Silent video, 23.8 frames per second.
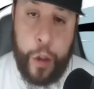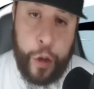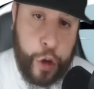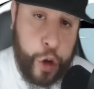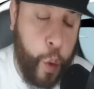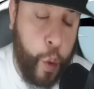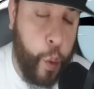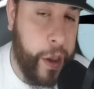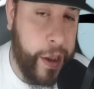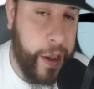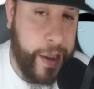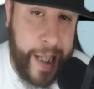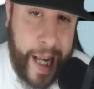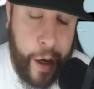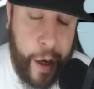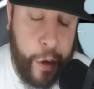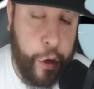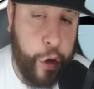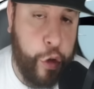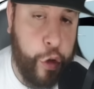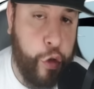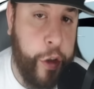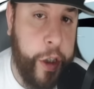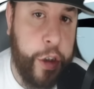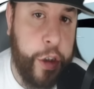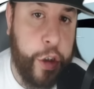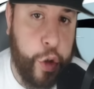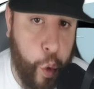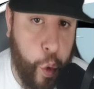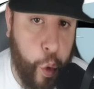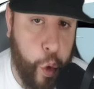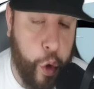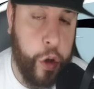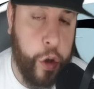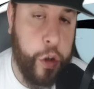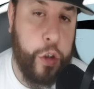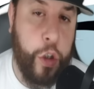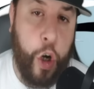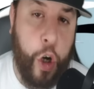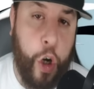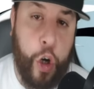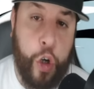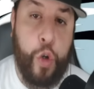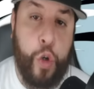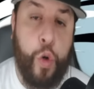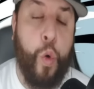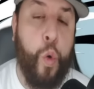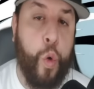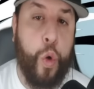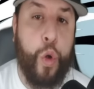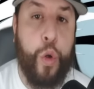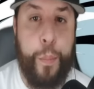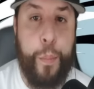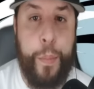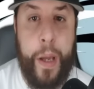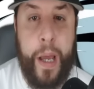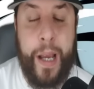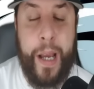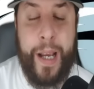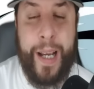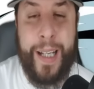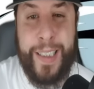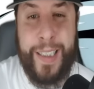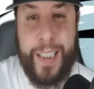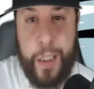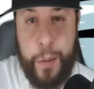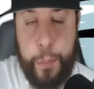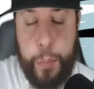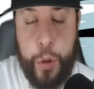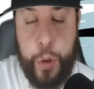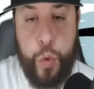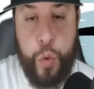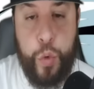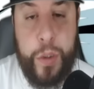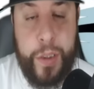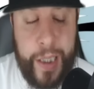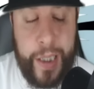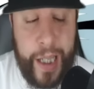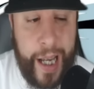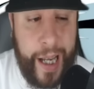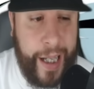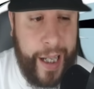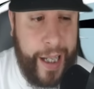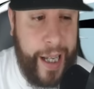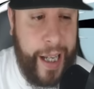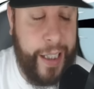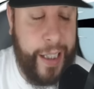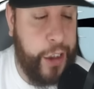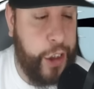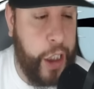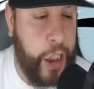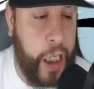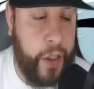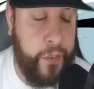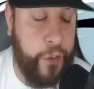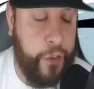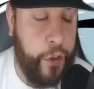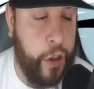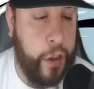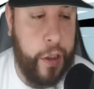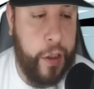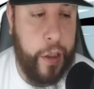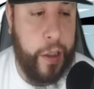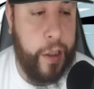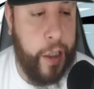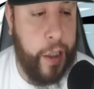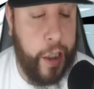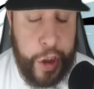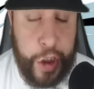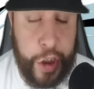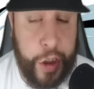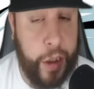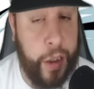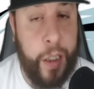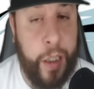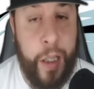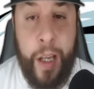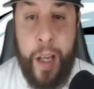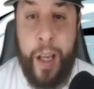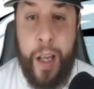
So we're down 3 scores. Our quarterback is in the blue tent getting checked for a concussion.